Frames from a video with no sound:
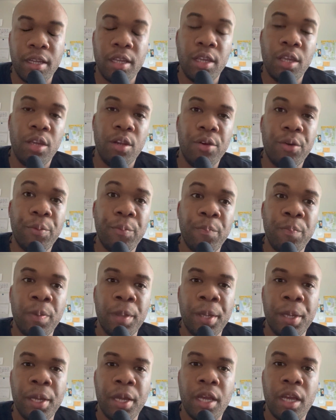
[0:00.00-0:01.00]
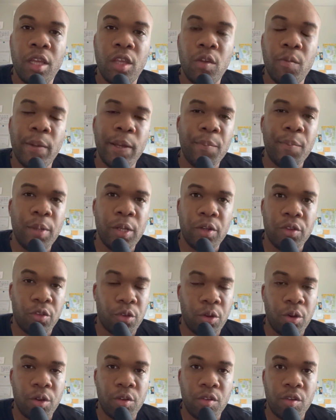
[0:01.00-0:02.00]
You know, you might be
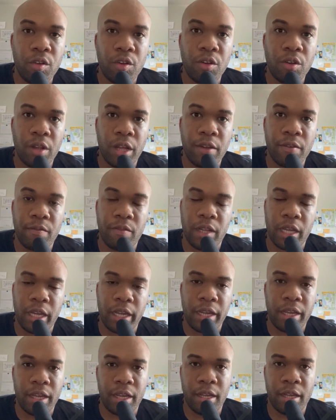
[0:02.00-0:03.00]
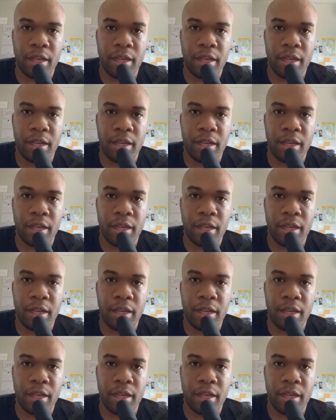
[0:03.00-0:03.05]
discouraged in your life, like